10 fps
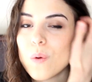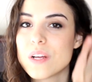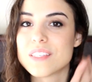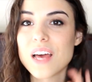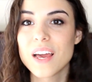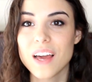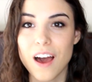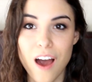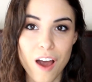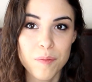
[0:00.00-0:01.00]
Well, it's like,
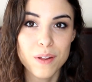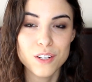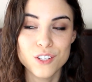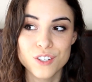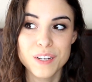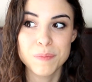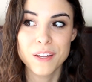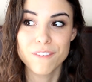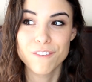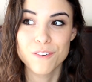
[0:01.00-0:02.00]
I've been in
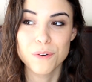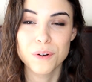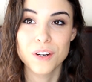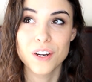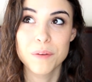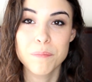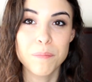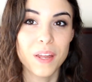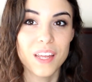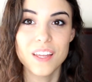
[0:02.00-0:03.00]
treatment for
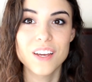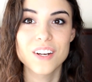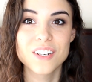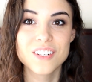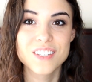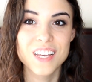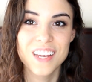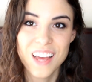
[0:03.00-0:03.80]
many years.